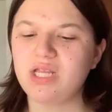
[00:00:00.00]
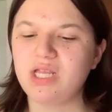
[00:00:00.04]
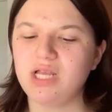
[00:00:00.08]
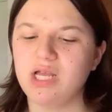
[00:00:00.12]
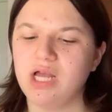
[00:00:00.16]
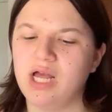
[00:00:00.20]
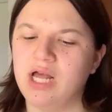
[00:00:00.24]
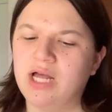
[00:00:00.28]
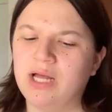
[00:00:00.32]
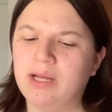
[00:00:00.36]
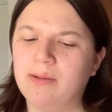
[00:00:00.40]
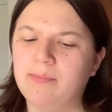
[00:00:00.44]

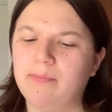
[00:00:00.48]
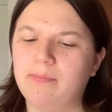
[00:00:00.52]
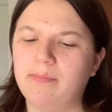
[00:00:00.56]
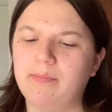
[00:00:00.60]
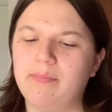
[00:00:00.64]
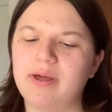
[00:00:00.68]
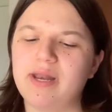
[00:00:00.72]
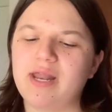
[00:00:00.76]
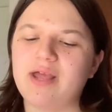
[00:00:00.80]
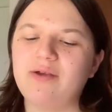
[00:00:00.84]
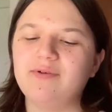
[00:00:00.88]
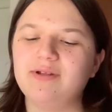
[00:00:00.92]

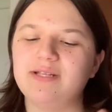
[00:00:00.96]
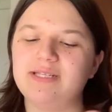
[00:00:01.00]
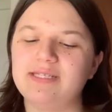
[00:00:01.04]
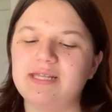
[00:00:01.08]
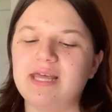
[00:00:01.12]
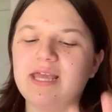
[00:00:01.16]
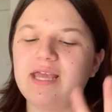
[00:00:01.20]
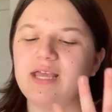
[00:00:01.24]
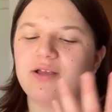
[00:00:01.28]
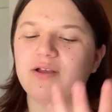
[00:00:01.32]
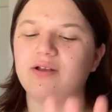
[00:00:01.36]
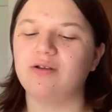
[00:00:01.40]
But I would
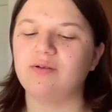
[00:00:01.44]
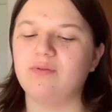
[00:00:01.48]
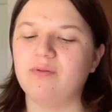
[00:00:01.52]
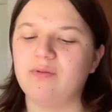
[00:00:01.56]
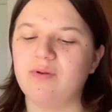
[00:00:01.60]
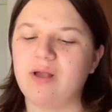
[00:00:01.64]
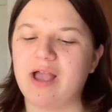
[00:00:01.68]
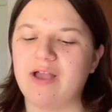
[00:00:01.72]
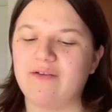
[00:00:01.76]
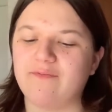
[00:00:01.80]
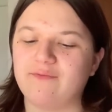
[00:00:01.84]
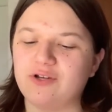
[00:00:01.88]
say
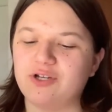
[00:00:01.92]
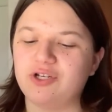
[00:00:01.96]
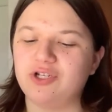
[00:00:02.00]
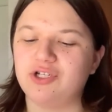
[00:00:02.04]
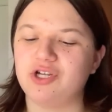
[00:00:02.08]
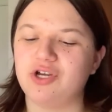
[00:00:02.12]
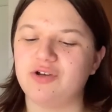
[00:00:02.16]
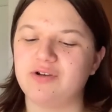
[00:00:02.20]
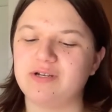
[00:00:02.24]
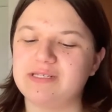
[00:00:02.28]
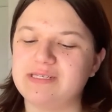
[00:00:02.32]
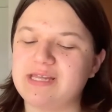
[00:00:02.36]
average
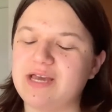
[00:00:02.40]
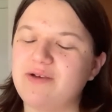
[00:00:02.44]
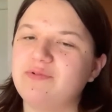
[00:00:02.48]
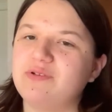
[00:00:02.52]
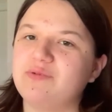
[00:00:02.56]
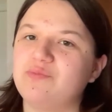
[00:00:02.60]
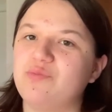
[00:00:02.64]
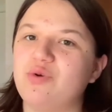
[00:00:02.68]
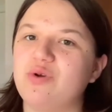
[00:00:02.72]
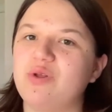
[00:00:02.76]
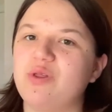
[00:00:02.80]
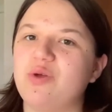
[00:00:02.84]
Joe because that was
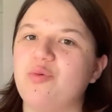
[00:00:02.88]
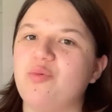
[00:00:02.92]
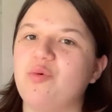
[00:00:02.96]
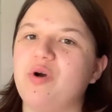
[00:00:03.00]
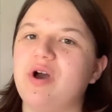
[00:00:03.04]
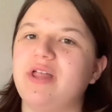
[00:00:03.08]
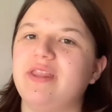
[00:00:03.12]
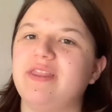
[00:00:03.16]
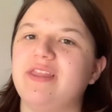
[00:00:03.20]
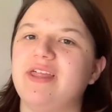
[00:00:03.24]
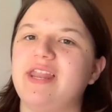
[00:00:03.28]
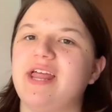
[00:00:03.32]
more the
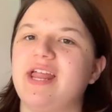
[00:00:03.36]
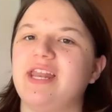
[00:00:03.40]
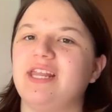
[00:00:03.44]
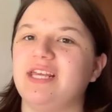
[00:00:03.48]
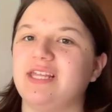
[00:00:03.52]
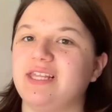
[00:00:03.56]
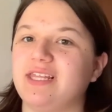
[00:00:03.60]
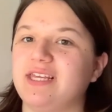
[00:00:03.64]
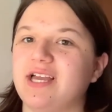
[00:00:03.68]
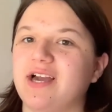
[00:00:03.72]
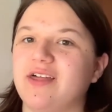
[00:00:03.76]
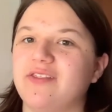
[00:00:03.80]
one than any
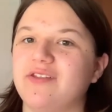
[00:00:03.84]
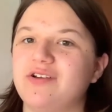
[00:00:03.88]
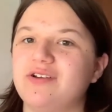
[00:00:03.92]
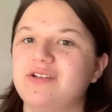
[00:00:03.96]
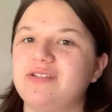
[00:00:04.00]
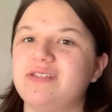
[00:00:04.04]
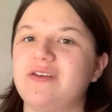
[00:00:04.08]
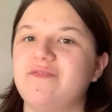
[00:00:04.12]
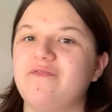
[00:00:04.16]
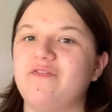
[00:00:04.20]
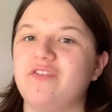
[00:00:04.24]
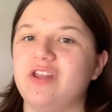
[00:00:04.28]
of the others
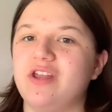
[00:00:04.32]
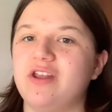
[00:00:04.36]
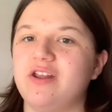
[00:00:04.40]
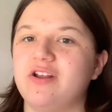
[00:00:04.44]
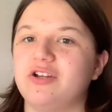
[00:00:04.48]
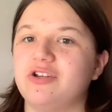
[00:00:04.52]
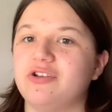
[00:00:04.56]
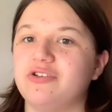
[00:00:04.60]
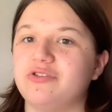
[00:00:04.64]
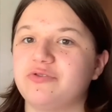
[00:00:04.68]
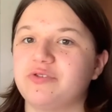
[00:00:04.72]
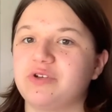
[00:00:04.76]
that fitted her
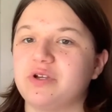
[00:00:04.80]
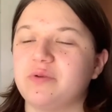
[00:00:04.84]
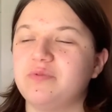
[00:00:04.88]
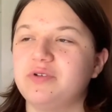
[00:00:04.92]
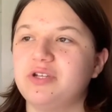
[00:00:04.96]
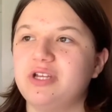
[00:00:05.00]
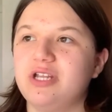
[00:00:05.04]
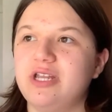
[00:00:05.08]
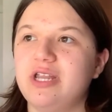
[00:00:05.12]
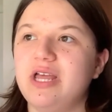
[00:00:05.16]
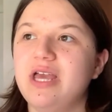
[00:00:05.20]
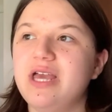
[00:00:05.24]

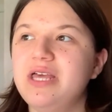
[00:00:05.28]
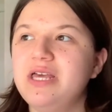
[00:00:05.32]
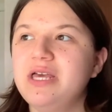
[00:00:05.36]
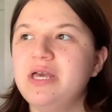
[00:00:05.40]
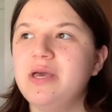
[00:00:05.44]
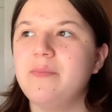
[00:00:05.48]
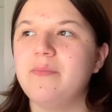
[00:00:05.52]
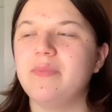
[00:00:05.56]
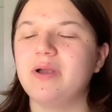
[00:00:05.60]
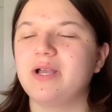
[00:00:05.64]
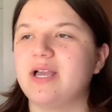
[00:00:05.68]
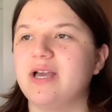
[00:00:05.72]
description,
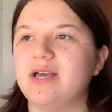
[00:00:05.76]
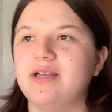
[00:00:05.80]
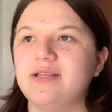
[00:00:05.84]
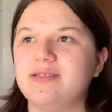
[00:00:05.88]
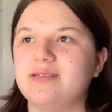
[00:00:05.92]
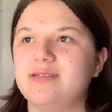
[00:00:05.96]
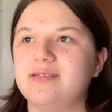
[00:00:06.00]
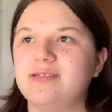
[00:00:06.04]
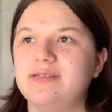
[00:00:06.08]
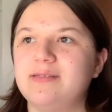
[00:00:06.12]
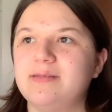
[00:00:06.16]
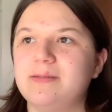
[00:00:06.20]

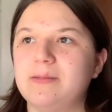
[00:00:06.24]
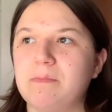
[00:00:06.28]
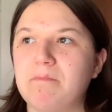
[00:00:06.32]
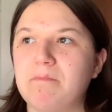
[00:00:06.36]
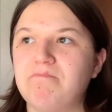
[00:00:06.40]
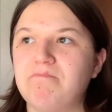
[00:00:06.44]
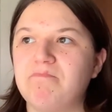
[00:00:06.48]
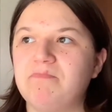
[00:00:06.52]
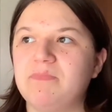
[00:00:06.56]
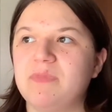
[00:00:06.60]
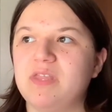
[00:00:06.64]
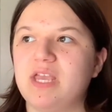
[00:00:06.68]
because
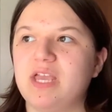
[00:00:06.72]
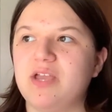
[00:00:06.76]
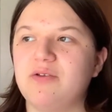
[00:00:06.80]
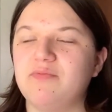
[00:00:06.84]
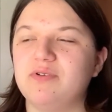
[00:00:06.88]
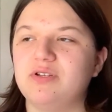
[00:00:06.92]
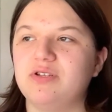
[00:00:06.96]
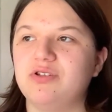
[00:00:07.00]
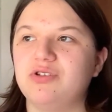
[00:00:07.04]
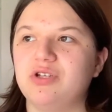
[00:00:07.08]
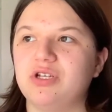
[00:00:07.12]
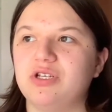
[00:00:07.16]
it
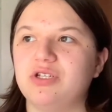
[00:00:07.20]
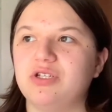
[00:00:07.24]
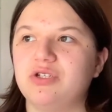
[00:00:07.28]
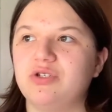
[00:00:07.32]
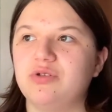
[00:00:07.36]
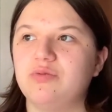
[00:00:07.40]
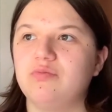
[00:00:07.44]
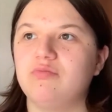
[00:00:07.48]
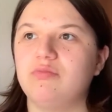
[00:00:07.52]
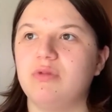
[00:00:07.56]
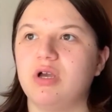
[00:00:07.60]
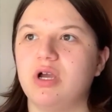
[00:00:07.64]
was just
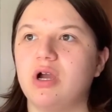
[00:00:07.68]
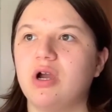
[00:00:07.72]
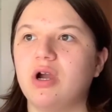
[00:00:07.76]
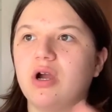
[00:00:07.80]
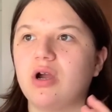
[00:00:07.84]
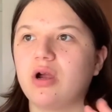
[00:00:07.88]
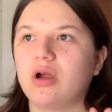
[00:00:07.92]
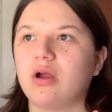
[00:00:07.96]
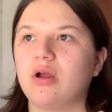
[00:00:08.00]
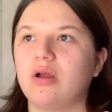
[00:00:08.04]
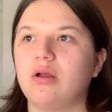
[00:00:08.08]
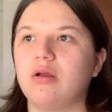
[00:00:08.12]

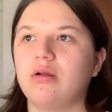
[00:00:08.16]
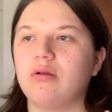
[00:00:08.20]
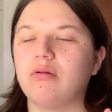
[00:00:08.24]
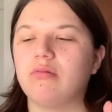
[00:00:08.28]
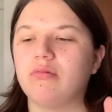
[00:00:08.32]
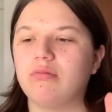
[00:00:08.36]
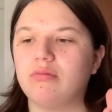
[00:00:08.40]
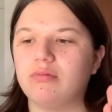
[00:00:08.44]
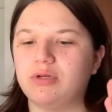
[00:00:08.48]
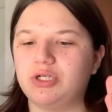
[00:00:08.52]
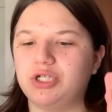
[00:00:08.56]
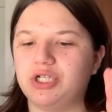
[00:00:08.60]
her,
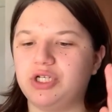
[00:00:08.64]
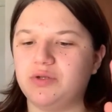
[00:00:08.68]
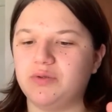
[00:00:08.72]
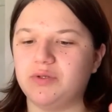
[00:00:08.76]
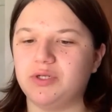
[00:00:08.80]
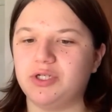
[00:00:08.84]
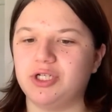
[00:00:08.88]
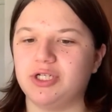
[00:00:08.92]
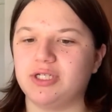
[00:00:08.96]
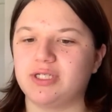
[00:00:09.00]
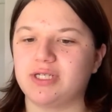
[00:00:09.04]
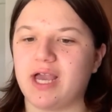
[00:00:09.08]
she
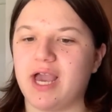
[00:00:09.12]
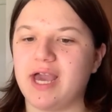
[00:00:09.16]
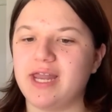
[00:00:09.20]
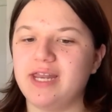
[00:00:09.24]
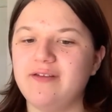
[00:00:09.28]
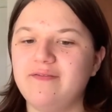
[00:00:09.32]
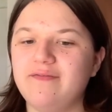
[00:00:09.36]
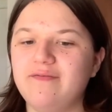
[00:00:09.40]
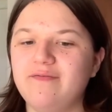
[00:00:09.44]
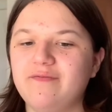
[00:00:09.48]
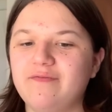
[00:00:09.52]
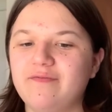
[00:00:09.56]
was just kind
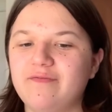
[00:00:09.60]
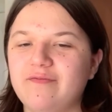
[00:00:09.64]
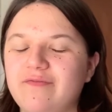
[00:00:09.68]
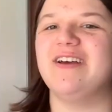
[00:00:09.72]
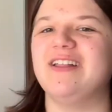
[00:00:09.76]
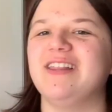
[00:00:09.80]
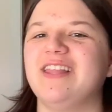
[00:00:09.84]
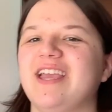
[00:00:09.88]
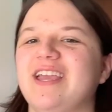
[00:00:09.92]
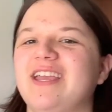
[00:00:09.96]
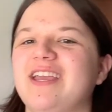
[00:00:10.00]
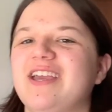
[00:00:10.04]
of
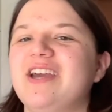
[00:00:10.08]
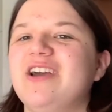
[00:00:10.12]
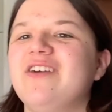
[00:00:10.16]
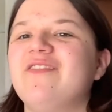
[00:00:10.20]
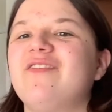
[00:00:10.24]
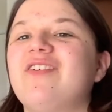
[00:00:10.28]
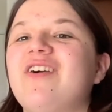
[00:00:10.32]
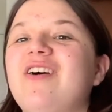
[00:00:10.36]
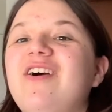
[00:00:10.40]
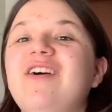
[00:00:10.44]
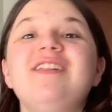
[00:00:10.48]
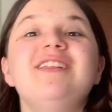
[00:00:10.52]
like,
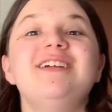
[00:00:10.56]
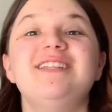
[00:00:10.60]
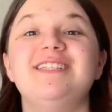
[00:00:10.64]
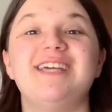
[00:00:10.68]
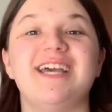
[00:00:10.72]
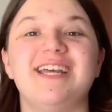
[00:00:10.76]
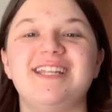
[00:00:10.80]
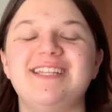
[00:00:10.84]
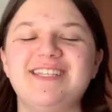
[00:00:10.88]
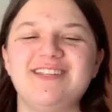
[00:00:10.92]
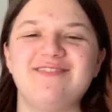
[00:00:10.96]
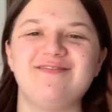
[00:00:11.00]
for all
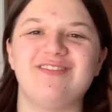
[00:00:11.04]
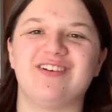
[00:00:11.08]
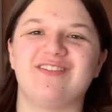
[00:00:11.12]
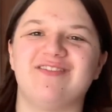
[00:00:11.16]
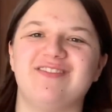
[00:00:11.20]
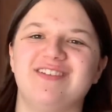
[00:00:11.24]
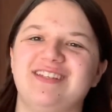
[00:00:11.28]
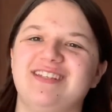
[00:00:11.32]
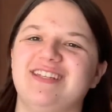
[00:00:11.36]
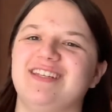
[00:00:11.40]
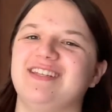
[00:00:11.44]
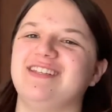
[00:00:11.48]
intents and
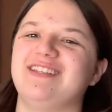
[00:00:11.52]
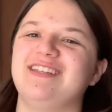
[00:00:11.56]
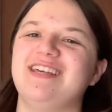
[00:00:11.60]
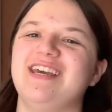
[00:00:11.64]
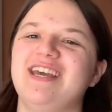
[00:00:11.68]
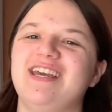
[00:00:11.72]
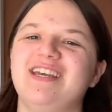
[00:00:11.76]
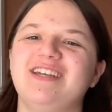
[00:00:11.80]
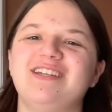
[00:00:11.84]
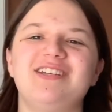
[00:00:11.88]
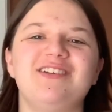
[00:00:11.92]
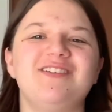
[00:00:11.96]
purposes,
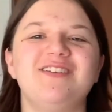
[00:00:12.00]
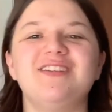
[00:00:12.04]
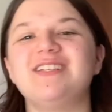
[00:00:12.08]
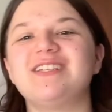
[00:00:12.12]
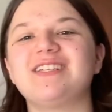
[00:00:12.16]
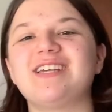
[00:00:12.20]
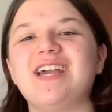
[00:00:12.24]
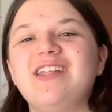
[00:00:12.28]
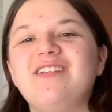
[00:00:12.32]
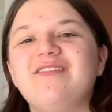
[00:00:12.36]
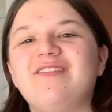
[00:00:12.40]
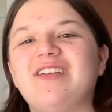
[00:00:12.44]
she was just
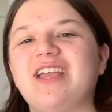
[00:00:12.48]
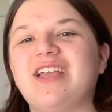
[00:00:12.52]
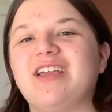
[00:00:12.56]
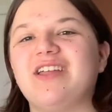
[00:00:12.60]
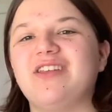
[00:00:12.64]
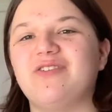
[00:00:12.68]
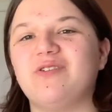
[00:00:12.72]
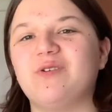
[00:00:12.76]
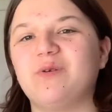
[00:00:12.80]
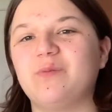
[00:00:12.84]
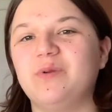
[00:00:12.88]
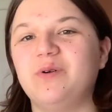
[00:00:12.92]
kind of like a
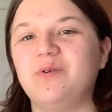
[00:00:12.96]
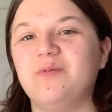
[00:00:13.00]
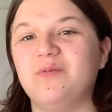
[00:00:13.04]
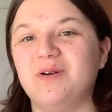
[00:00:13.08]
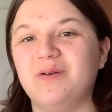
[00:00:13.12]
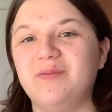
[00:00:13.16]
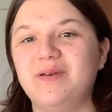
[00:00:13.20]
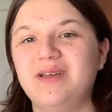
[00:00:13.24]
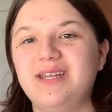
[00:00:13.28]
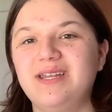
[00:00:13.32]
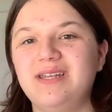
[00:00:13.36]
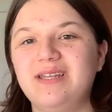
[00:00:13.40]
normal
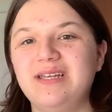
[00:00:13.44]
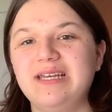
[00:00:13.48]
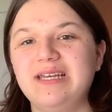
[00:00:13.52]
woman.